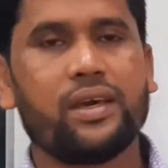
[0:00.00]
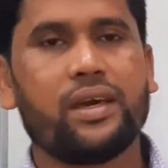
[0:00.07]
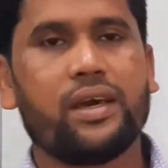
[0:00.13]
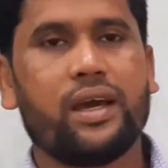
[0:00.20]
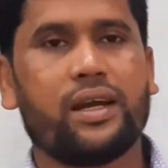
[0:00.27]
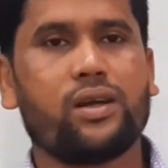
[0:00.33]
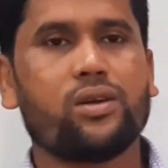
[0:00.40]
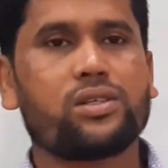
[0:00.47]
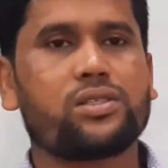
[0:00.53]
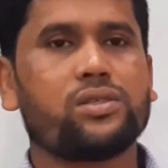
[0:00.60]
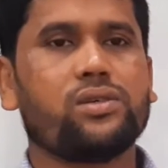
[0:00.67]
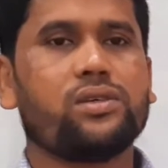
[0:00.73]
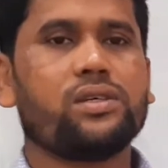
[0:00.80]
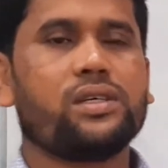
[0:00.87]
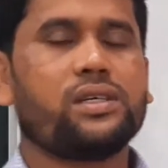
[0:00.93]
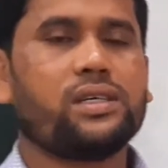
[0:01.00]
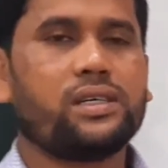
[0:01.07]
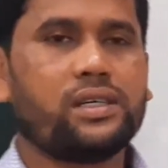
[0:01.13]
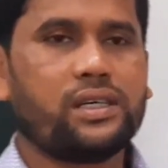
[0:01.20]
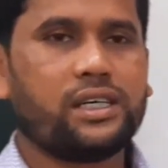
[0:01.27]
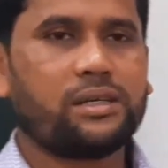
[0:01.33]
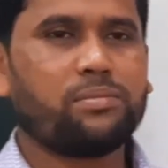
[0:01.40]
And also
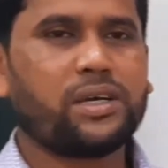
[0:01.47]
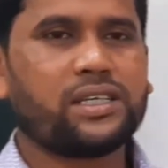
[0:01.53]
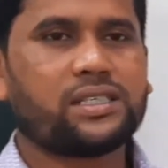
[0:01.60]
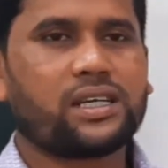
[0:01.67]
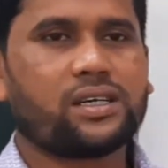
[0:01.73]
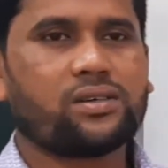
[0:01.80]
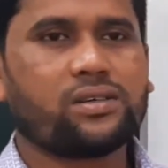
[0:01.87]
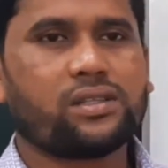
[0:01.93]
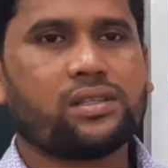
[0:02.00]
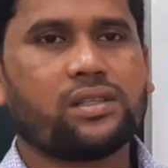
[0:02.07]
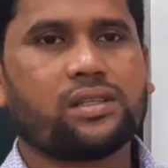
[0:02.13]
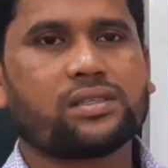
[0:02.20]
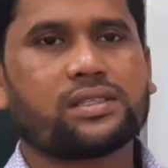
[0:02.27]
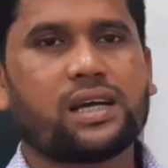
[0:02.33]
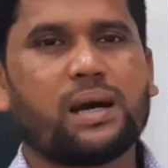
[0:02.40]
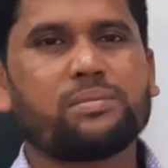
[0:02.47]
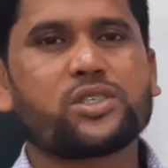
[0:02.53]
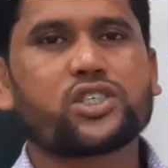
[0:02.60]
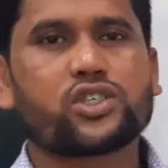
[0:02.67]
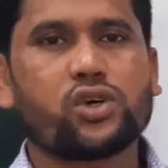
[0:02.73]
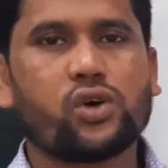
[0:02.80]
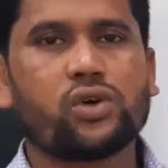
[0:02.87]
it may start with some
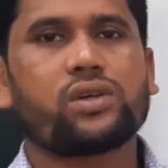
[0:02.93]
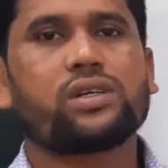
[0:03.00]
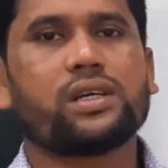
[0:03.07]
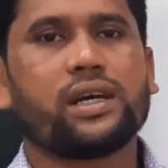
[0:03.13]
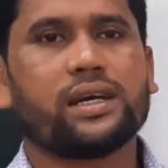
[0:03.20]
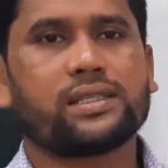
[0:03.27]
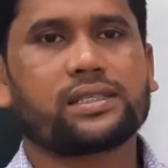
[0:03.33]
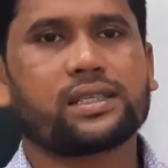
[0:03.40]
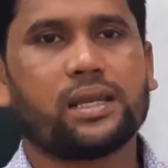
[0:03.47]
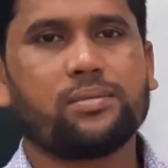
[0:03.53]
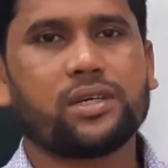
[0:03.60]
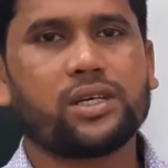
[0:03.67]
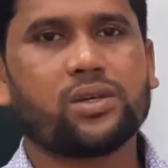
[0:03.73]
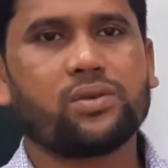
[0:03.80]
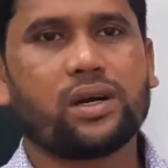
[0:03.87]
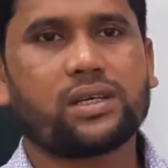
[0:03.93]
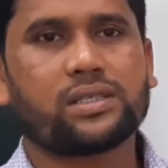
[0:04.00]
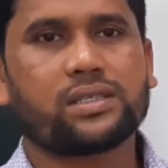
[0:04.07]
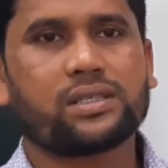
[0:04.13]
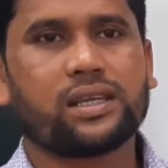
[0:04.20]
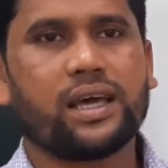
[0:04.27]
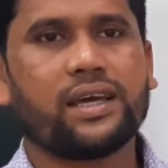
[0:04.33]
short exclamatory
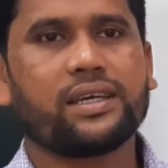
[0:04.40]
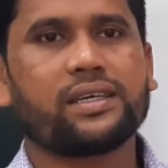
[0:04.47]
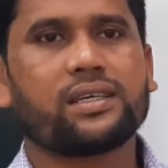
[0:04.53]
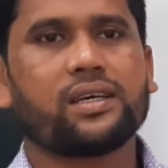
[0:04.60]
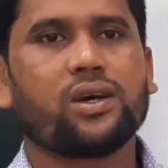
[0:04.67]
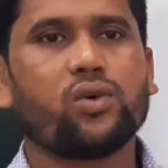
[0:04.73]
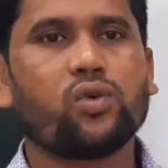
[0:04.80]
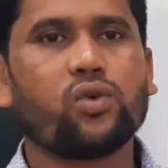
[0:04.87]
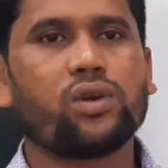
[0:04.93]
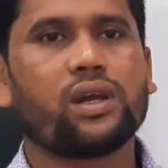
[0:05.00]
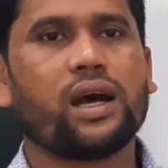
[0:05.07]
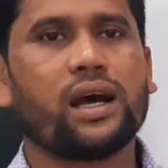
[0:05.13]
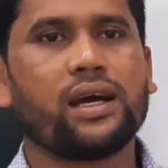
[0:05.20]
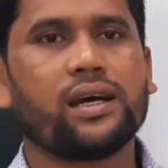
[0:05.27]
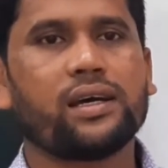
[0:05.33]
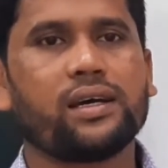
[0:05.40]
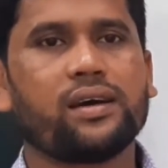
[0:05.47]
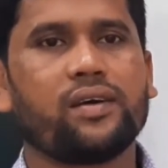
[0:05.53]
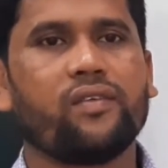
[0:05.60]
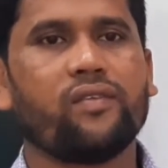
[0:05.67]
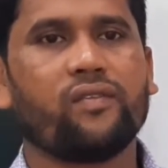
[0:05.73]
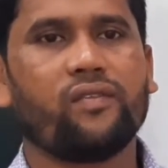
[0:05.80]
words like hurrah,
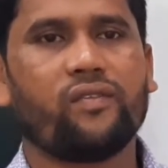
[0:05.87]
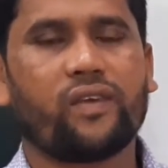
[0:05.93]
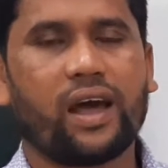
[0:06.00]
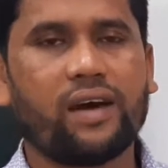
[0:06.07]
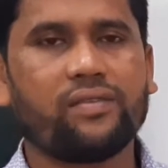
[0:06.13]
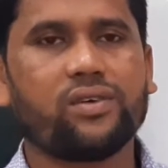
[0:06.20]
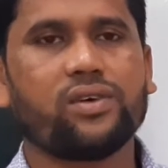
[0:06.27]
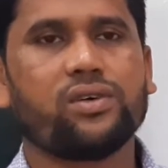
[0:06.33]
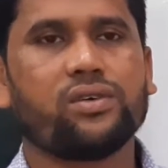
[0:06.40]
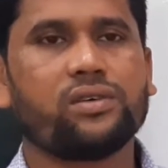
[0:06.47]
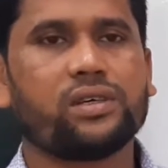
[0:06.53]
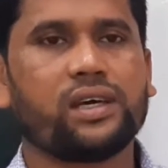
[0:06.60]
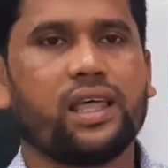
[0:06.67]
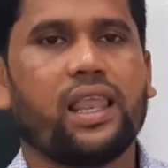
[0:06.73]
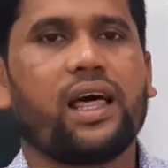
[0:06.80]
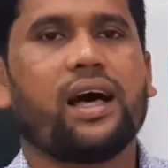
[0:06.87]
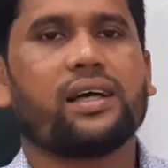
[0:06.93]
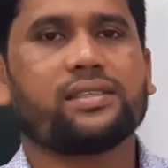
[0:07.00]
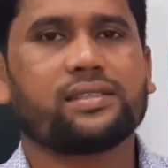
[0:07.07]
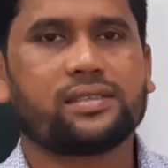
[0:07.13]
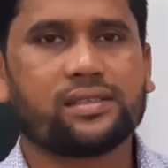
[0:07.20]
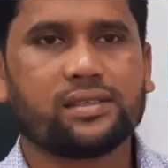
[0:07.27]
bravo,
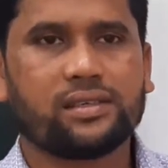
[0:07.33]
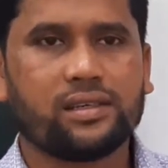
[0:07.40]
alas.